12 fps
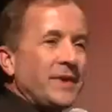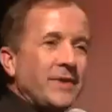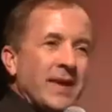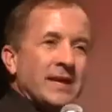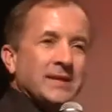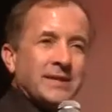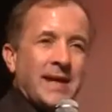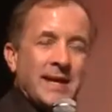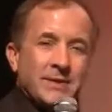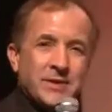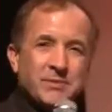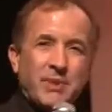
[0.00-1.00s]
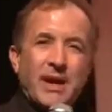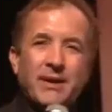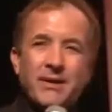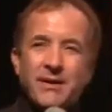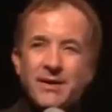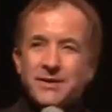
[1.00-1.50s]
Well, if you think it's a dangerous
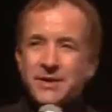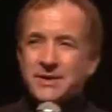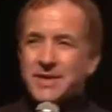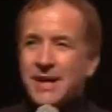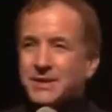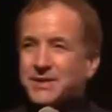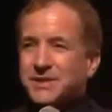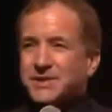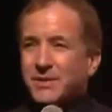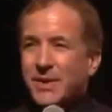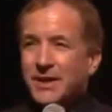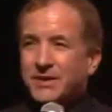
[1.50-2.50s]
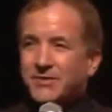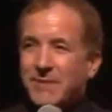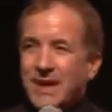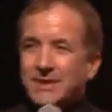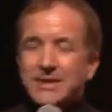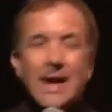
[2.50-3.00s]
predator, and it turns out it's just the wind,
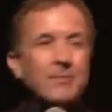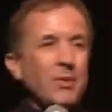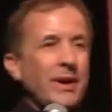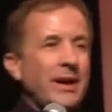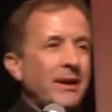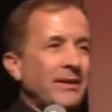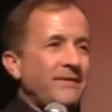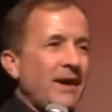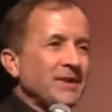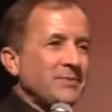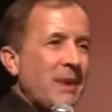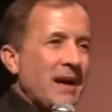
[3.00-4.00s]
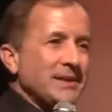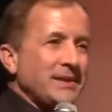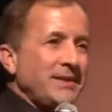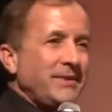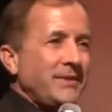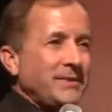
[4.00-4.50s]
you've made a type 1 error, a false
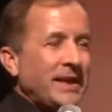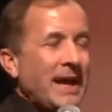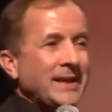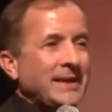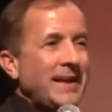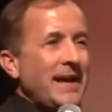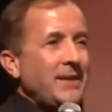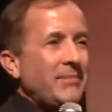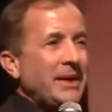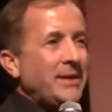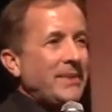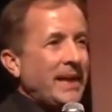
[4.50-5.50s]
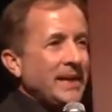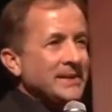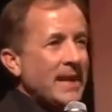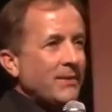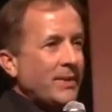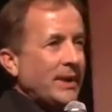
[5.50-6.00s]
positive. You've connected A to B, but
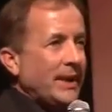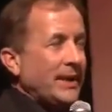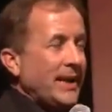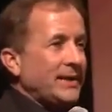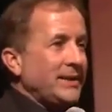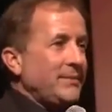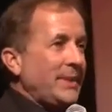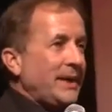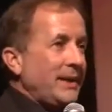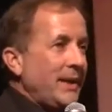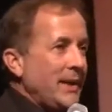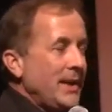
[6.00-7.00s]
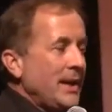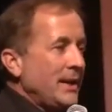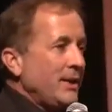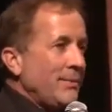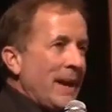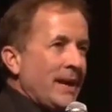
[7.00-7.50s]
A is not really connected to B.
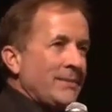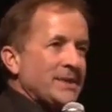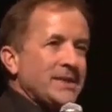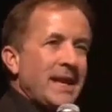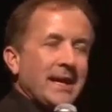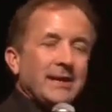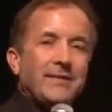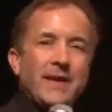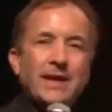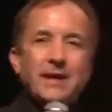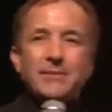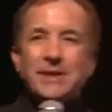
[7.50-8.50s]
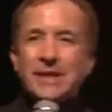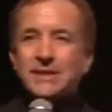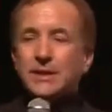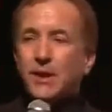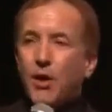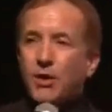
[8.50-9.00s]
You made a mistake in thinking, but
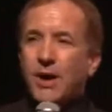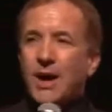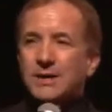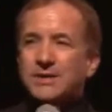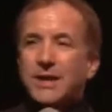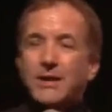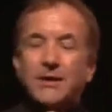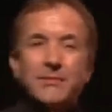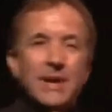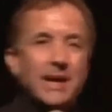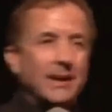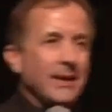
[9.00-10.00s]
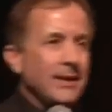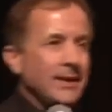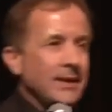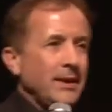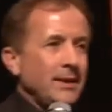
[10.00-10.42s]
that's a low-cost error to make.